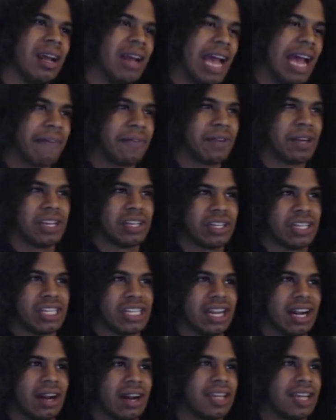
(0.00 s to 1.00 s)
after she
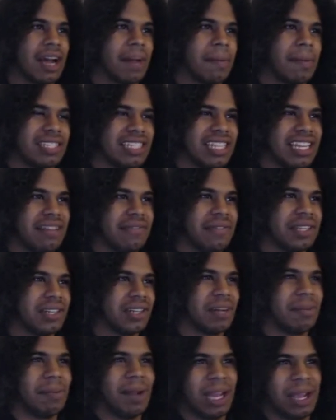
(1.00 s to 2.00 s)
started talking about Steven,
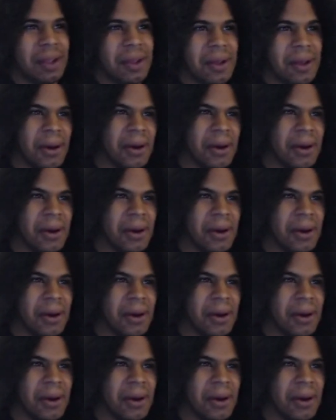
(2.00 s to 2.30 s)
talking about like,